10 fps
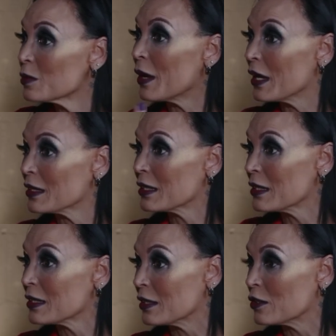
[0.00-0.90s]
paying
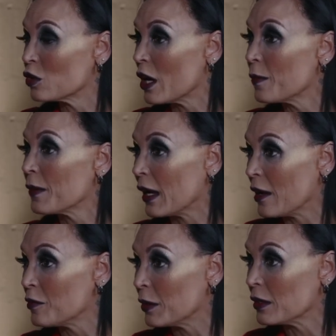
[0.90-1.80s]
citizens to help the
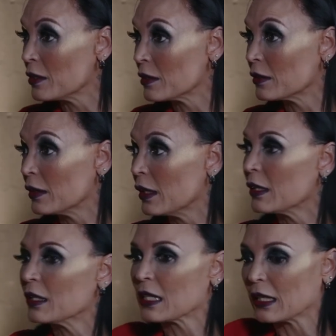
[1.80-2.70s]
government. It,
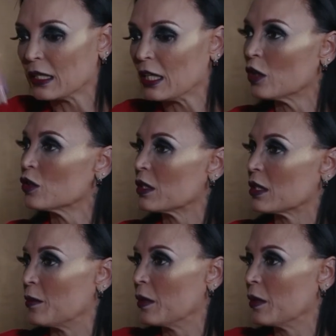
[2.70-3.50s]
it's like an ecosystem.